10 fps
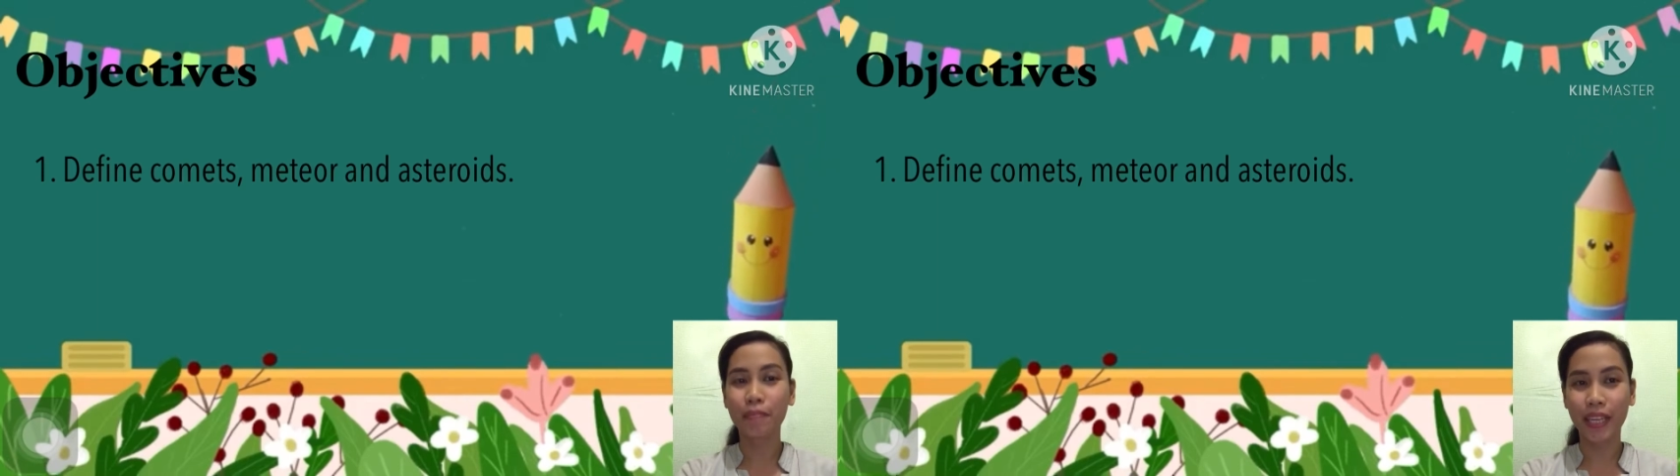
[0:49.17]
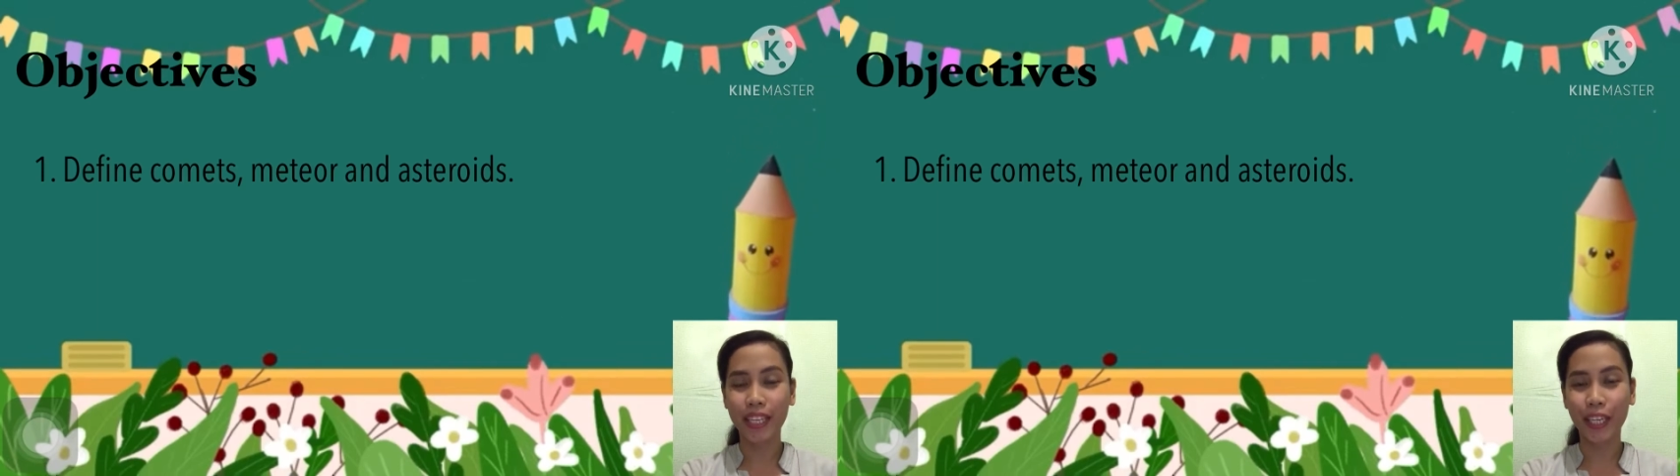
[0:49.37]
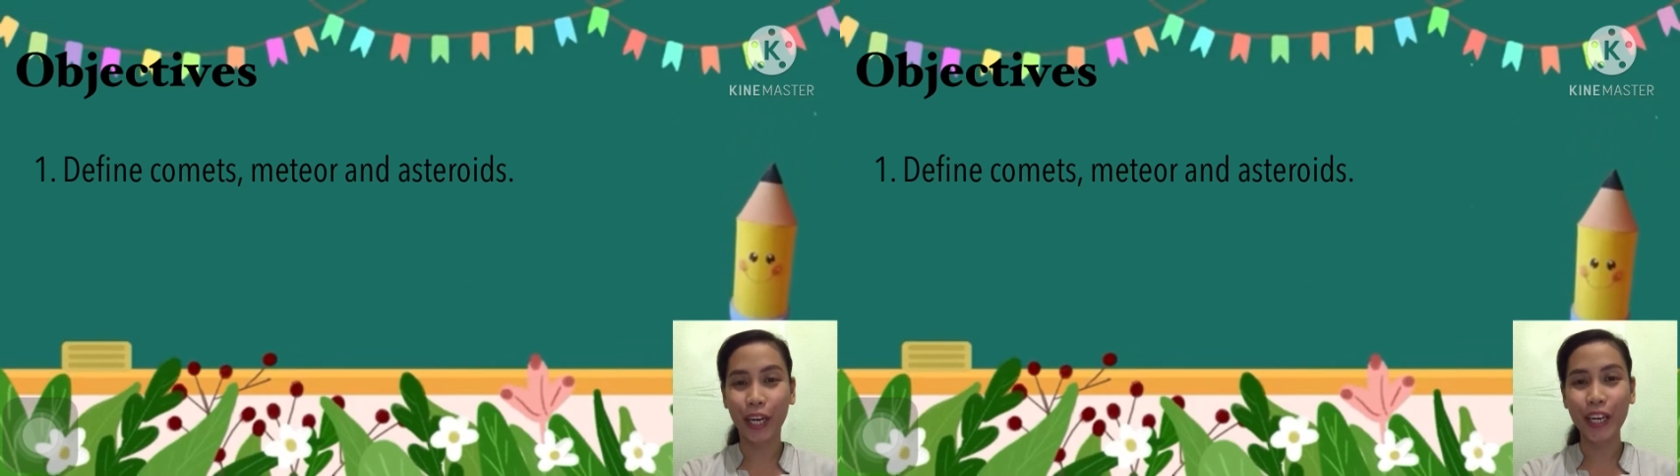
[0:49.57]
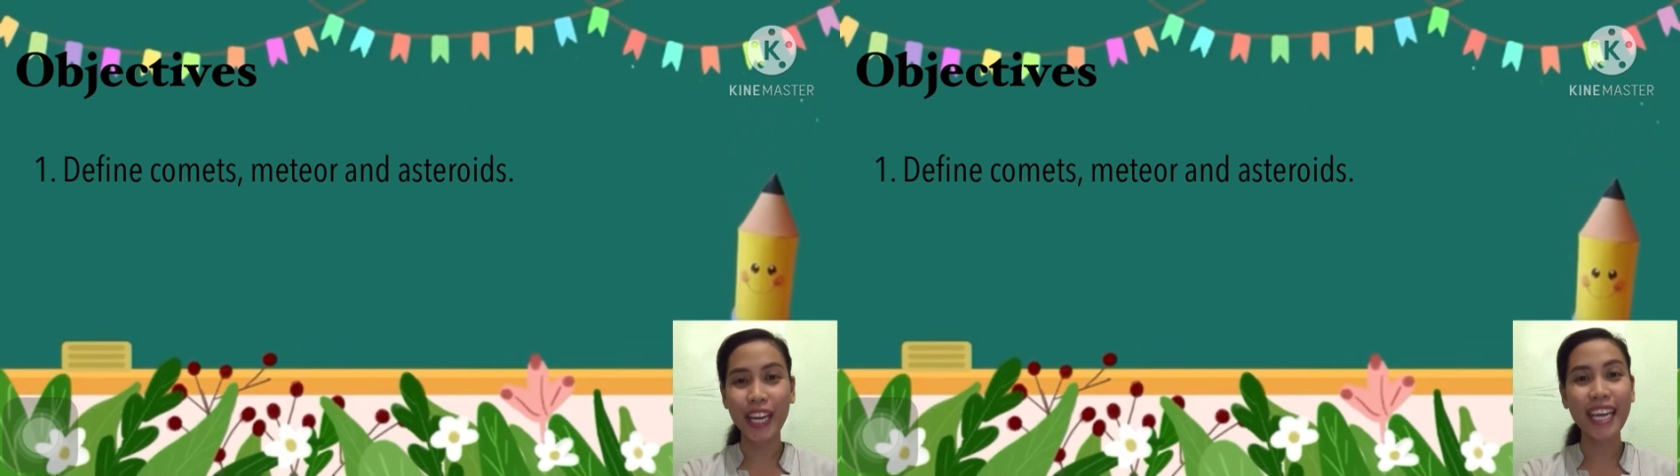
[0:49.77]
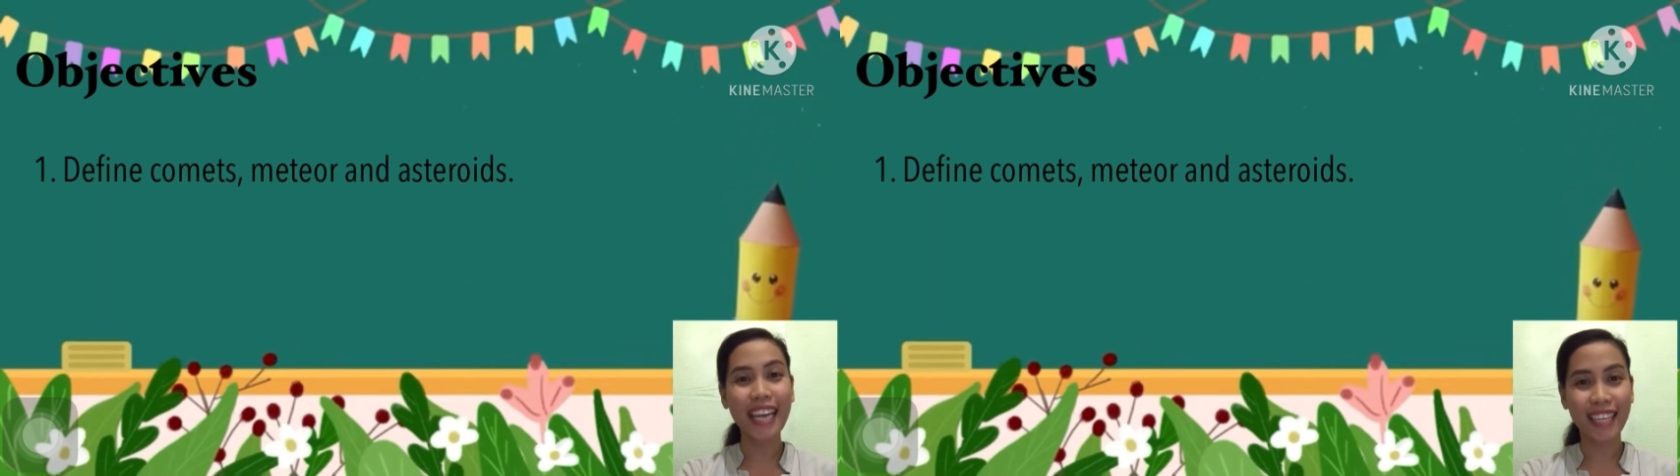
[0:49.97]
meteor, and